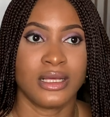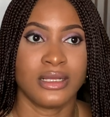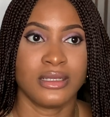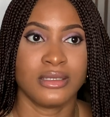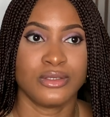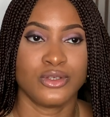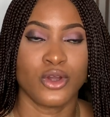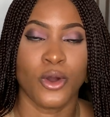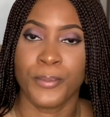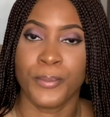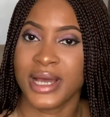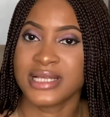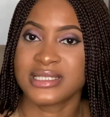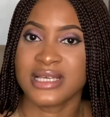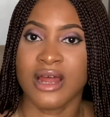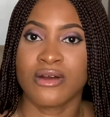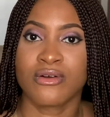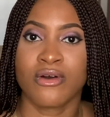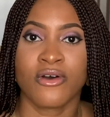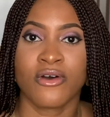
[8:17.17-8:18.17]
you're
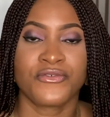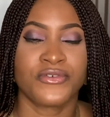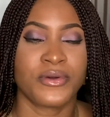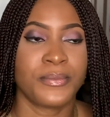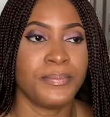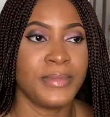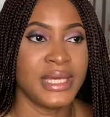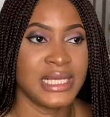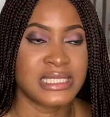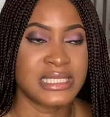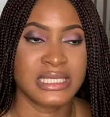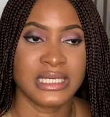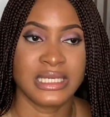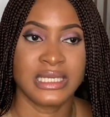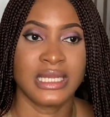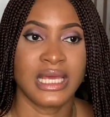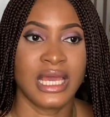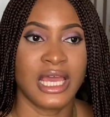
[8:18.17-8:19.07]
better off meeting